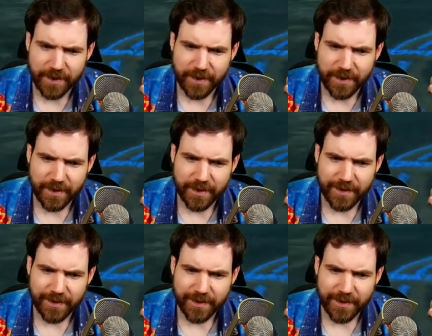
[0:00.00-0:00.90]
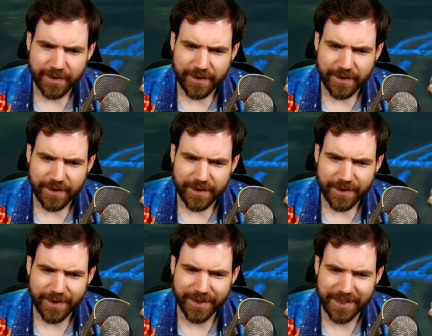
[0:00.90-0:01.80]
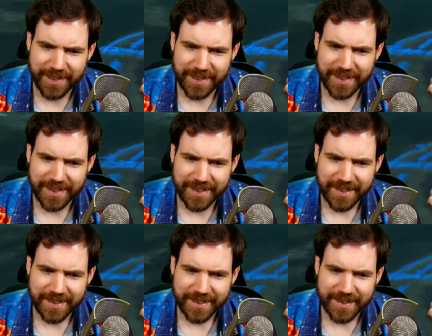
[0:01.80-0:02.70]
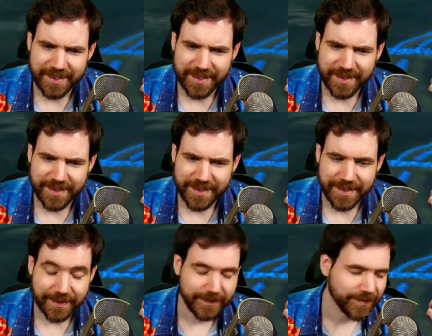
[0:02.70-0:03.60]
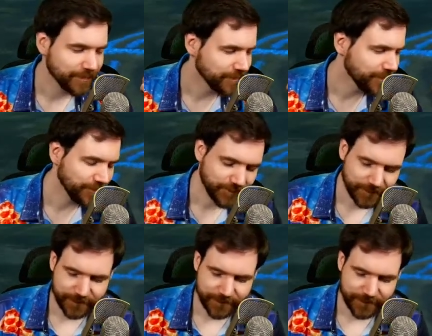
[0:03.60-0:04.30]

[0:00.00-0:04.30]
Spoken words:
No one is speaking in this clip.